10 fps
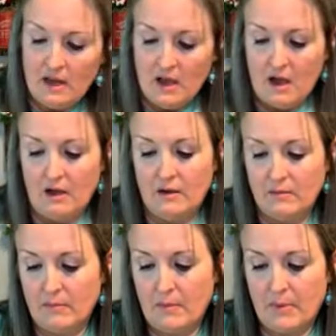
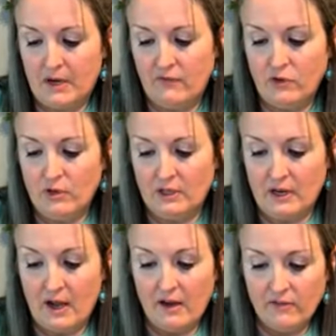But if you didn't
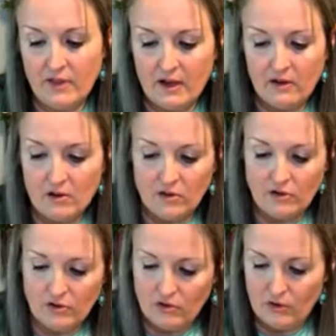have that color,
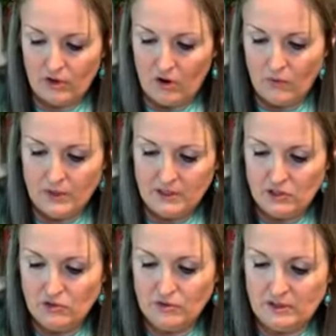you could always
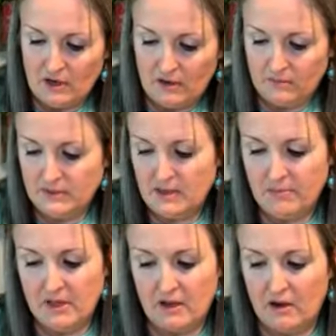use
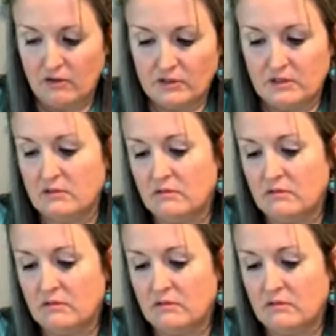something else.